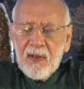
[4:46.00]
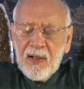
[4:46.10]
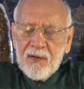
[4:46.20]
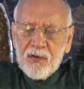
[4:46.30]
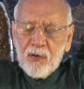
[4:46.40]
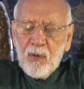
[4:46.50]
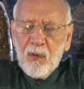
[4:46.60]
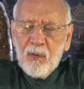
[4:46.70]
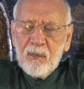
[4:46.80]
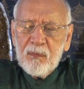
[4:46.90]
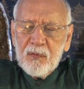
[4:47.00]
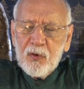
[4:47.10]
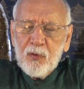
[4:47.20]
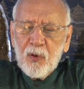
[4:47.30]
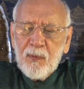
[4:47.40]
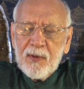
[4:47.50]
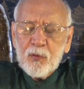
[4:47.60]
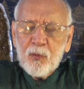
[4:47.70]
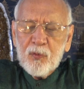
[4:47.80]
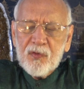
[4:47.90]
And so you don't
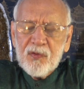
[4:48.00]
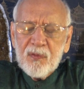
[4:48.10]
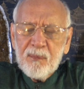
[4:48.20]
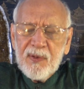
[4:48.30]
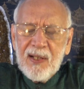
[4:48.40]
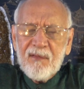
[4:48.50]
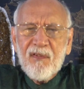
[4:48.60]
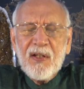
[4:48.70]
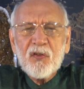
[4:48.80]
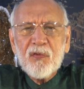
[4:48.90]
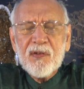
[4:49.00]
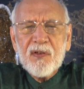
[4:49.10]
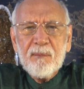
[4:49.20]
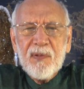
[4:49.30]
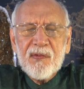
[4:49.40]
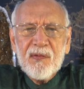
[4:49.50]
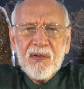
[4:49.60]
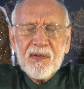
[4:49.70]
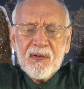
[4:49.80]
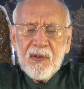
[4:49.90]
want to be adventurous in
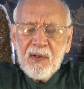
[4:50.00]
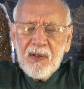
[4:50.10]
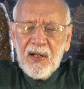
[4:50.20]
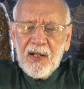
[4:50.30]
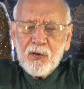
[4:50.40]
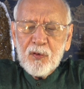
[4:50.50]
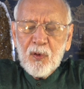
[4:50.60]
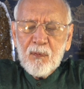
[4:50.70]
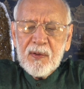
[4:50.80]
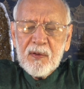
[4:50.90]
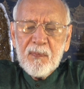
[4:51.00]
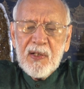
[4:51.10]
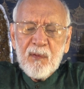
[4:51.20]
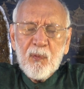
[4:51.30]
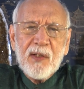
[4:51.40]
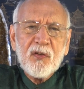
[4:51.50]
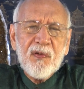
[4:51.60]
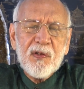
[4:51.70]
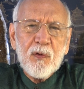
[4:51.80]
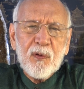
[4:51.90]
business. And you don't want to be
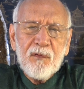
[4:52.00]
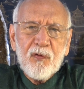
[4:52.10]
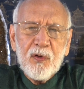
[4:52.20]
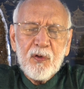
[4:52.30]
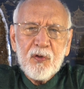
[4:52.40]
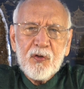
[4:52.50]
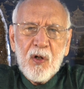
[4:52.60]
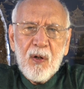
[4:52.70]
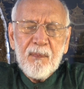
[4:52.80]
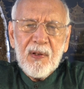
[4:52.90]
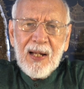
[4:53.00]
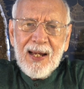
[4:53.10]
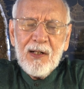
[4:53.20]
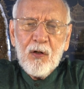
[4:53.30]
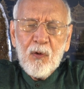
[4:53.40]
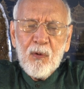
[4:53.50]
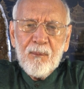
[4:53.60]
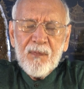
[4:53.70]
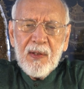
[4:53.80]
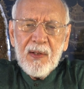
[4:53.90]
adventurous looking for a new job. Lie
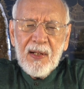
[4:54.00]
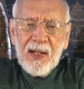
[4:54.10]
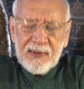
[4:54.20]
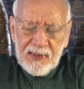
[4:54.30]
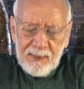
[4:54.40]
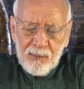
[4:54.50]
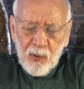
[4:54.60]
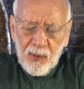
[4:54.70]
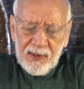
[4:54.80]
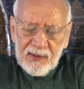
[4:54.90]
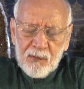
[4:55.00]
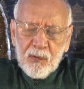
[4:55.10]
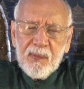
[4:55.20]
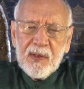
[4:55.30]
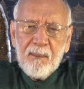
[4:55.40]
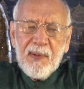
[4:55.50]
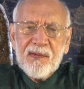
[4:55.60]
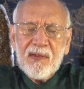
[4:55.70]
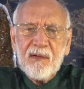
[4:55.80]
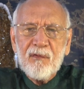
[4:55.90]
low and keep going. That would be the
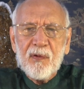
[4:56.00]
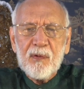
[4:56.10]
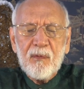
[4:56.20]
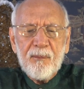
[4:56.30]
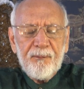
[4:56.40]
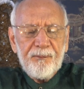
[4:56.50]
best thing for you.